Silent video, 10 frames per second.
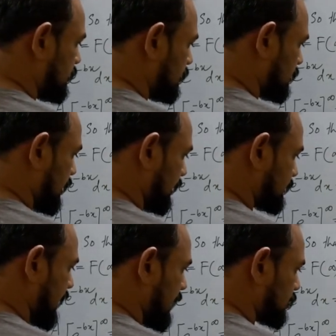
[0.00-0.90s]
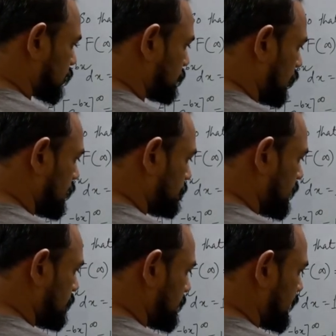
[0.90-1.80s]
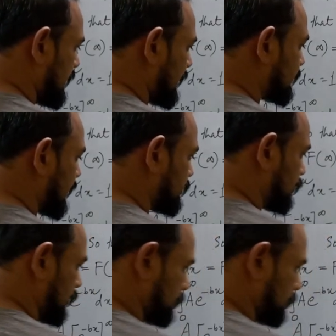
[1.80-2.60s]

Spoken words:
third case, can small b be less than